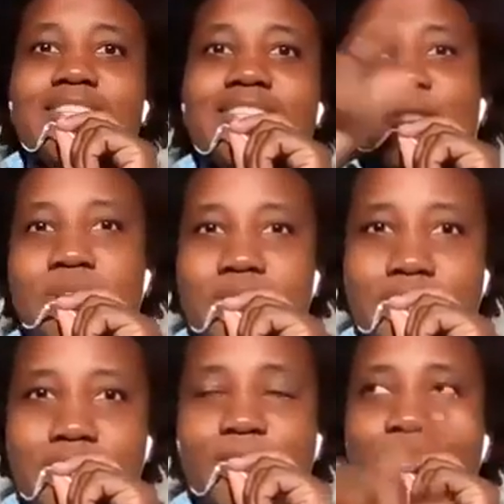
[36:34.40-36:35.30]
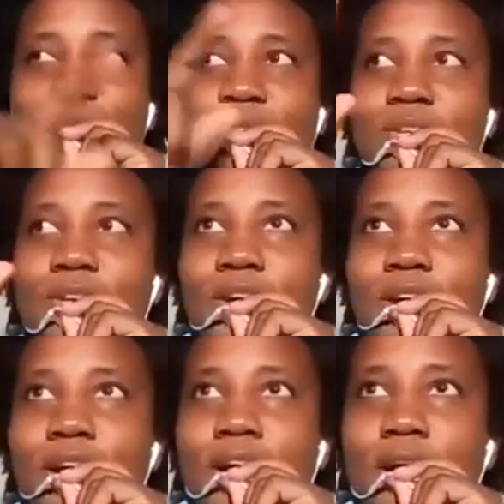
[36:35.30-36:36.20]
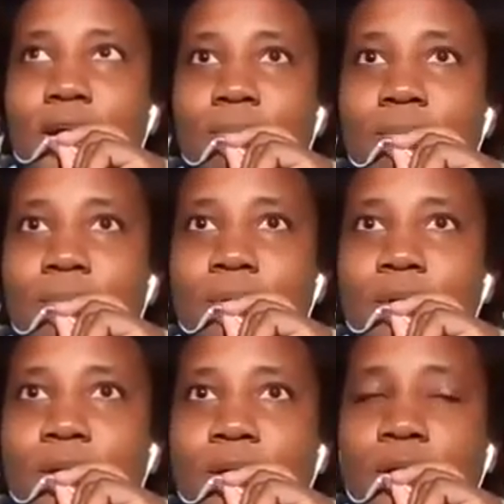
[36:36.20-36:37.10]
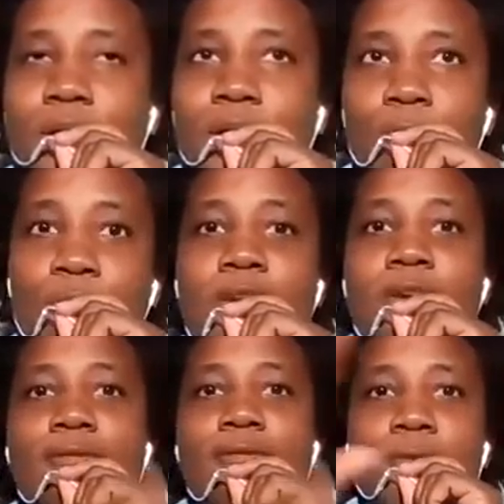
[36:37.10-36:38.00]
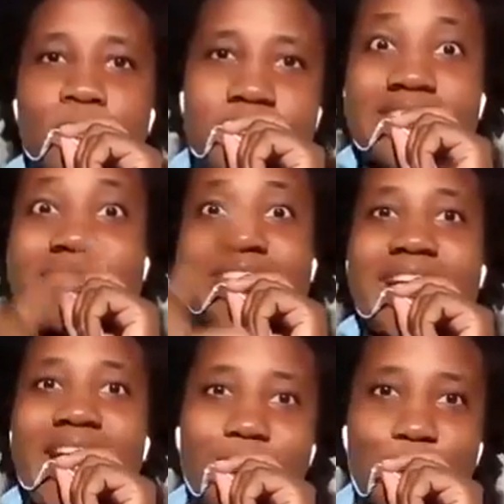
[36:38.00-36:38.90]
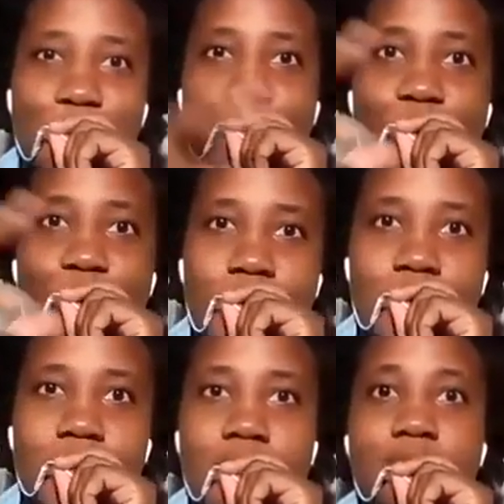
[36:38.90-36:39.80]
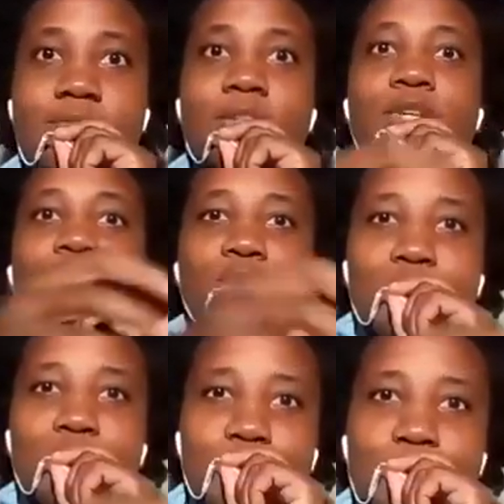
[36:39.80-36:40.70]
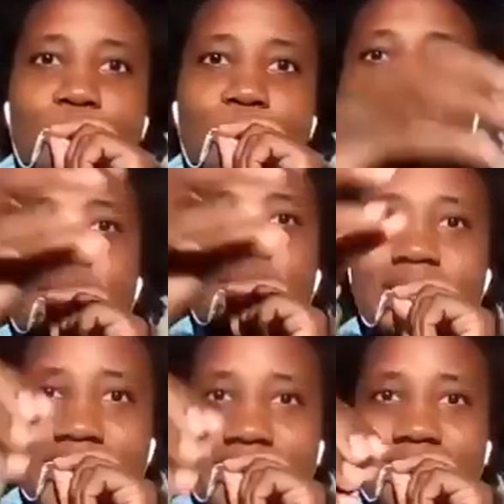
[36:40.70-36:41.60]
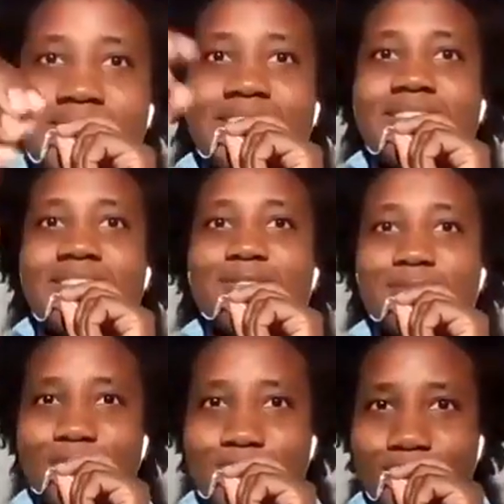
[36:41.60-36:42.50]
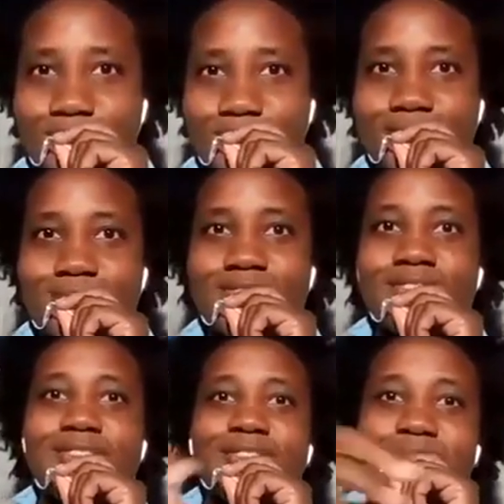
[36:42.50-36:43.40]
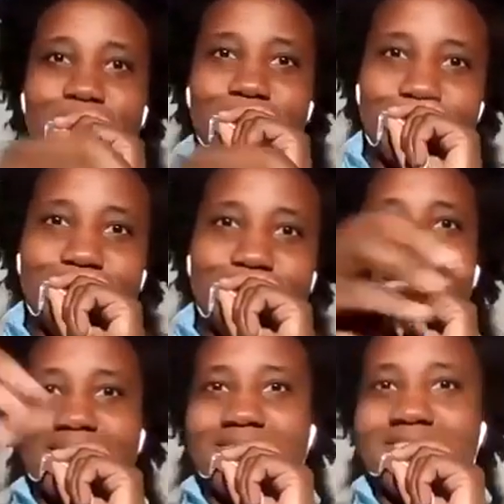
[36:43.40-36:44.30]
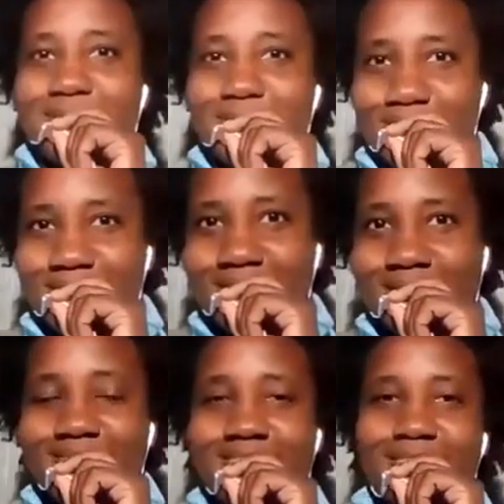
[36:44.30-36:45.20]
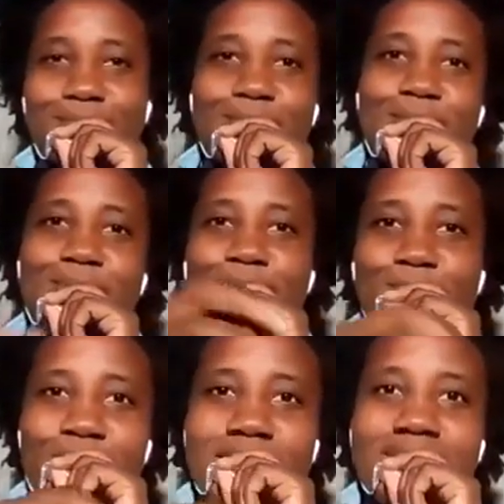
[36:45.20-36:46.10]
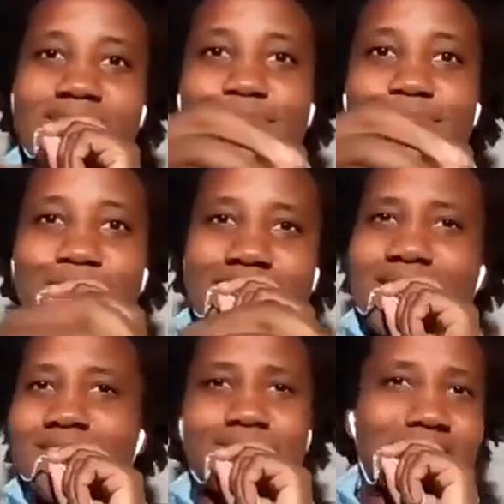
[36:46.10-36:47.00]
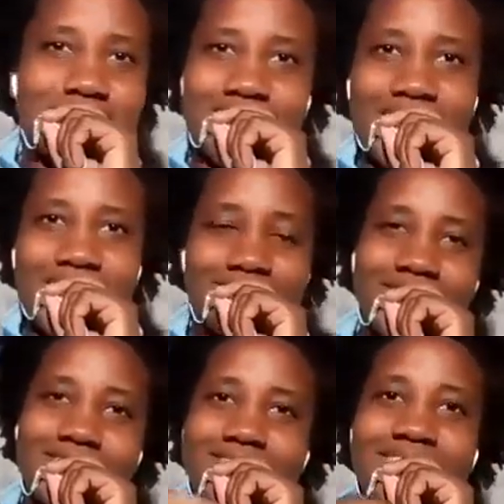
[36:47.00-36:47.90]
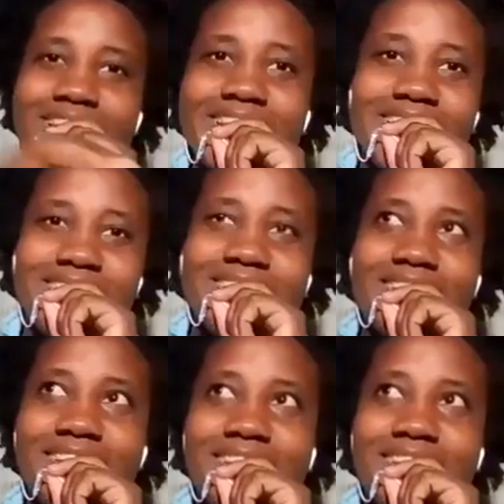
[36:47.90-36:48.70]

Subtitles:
just becomes um a reinforcing cycle of do confidence results, do confidence results, you know, people waiting for the confidence. It's like you can't get it